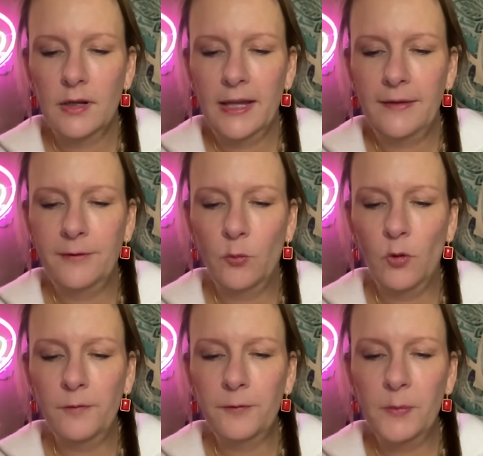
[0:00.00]
if it
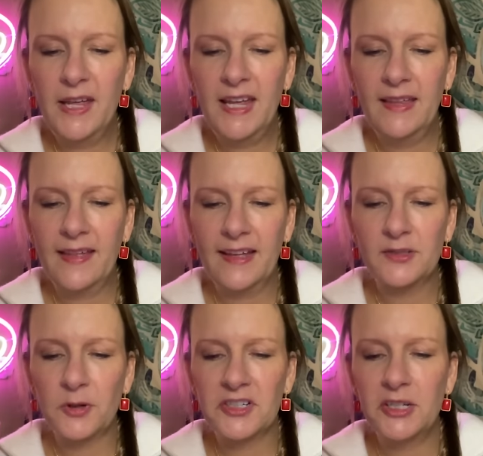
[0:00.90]
weren't for me, that's
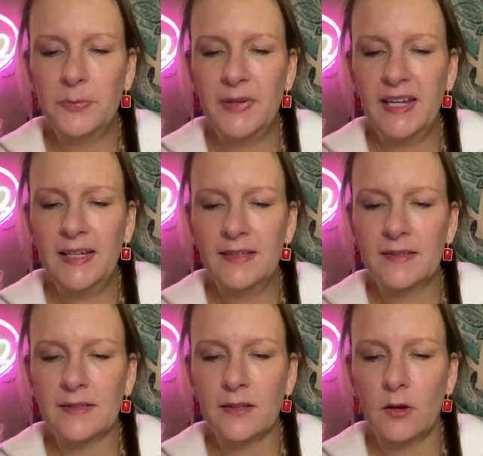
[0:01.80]
where she'd be.
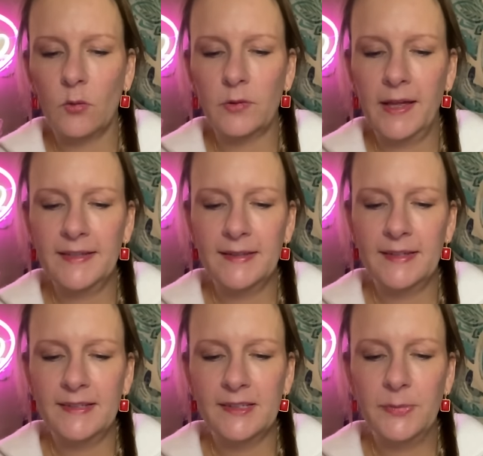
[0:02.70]
So
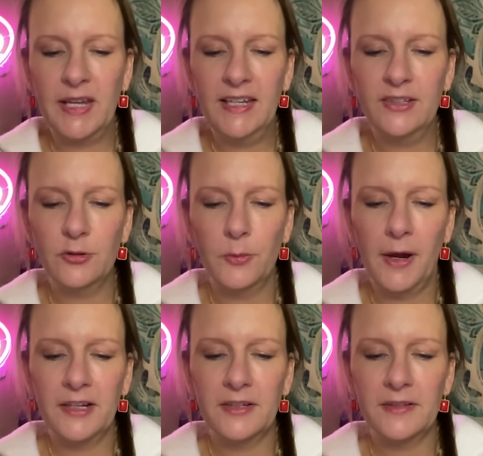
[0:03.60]
this is me doing
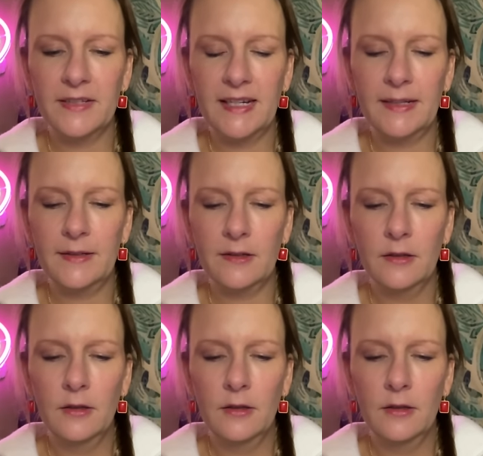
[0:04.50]
my good deed.